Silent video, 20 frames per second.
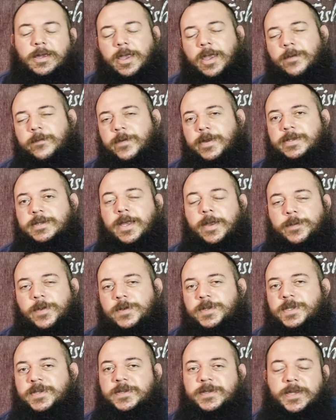Every time
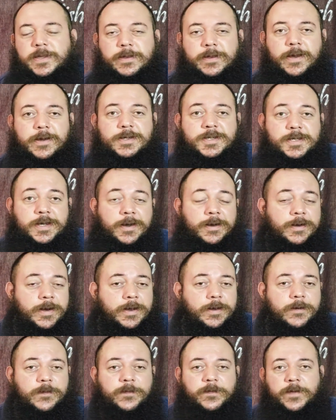you sit there staring
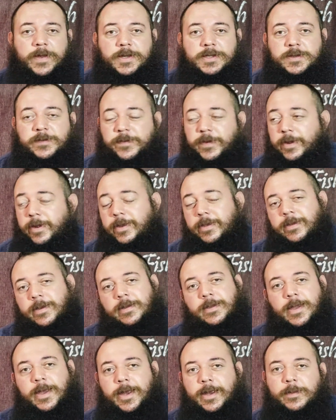at your fish, if you're
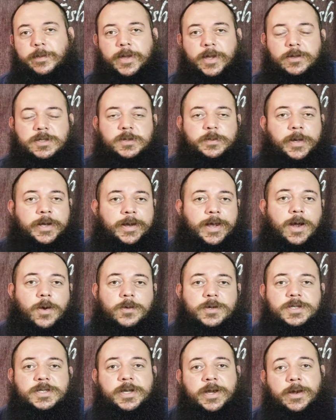anything like me, I'll spend
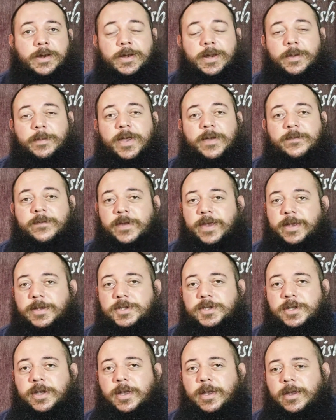hours staring at my
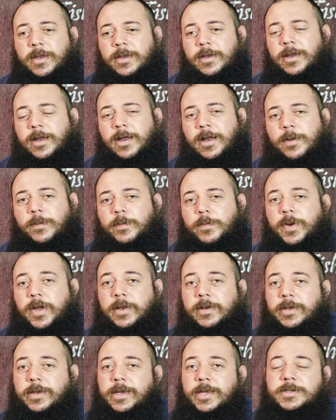fish.
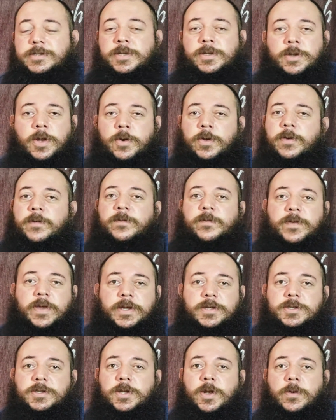But get to know your
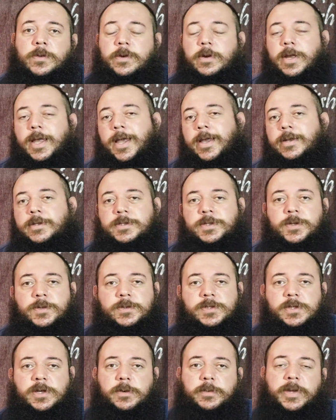fish. Know their
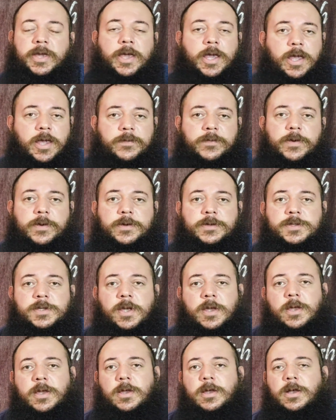attitudes, their behaviors.
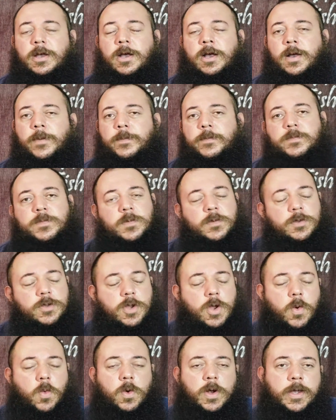
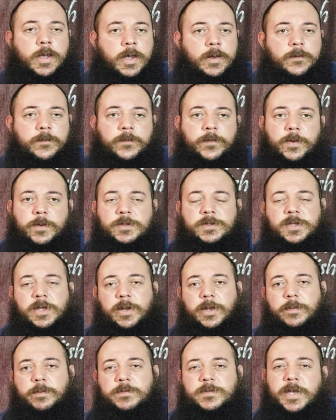Know what kind of foods
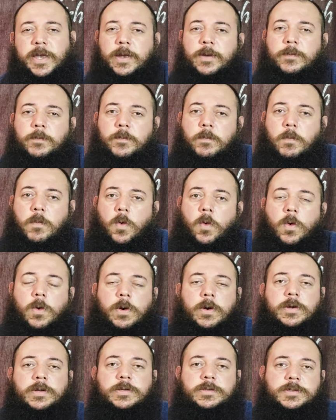they take
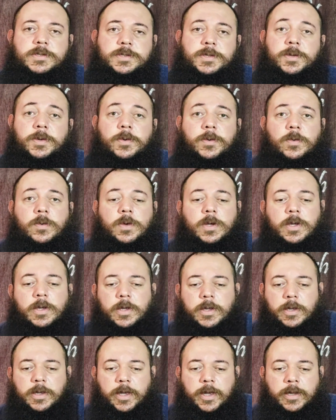more to,
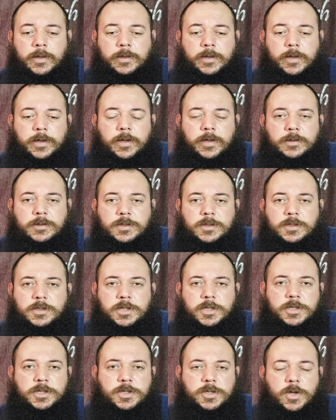and
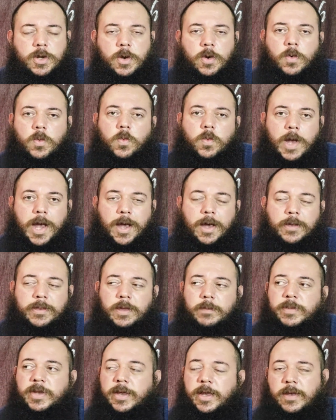just know how
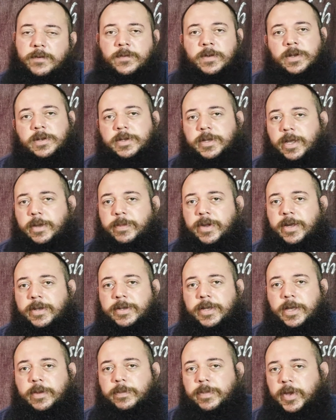they behave on a
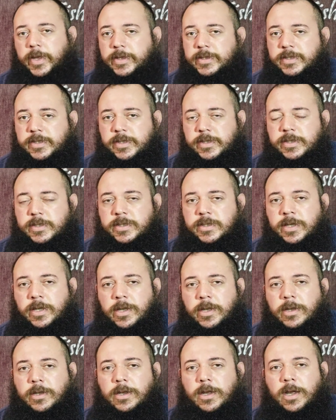day-by-day basis.
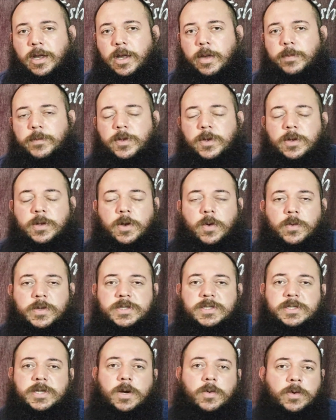You can
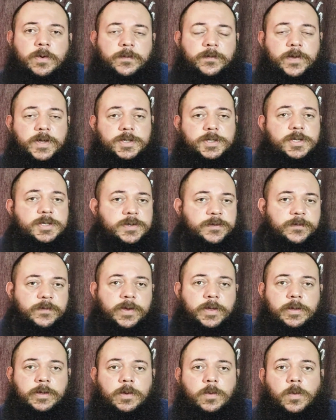always tell when a fish isn't
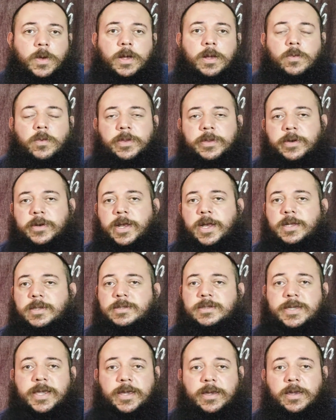feeling well when they're
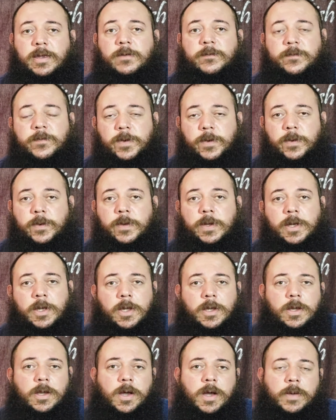not taking food,
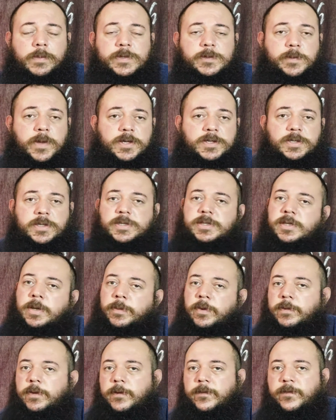especially
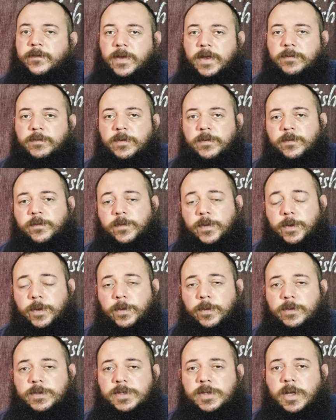some of their favorite
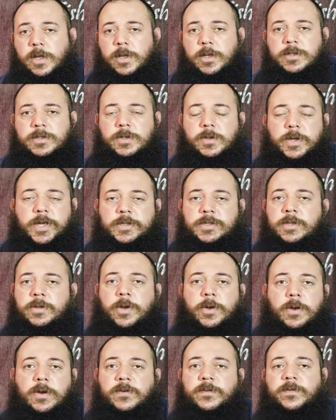foods. So get to
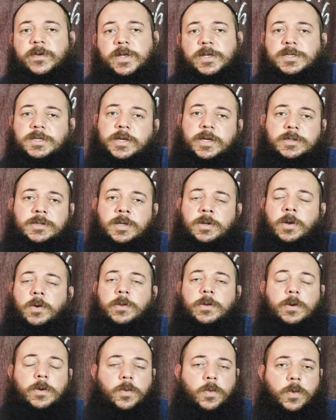know your fish, get to
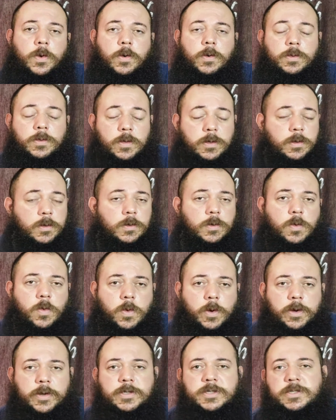know their little
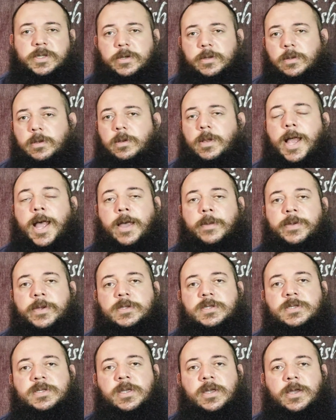quirks, their little
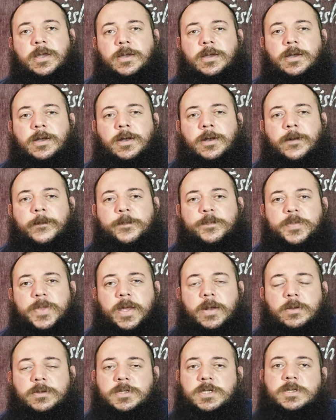habits.
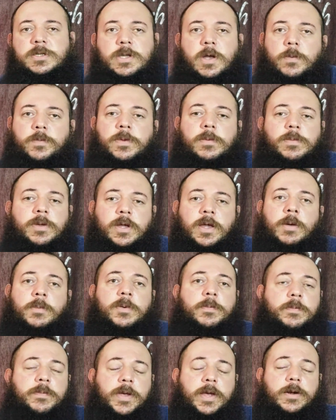That'll just help you become
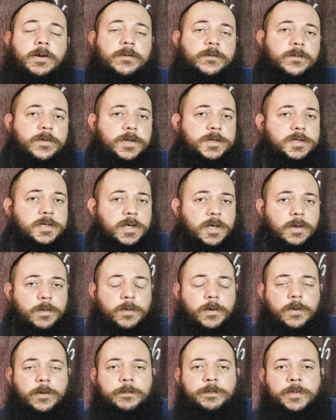a better fish
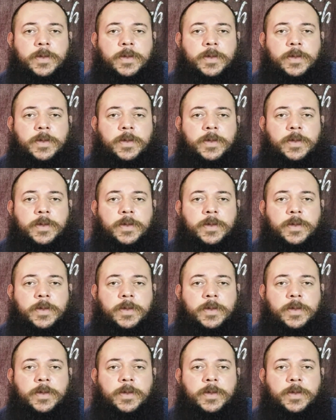keeper.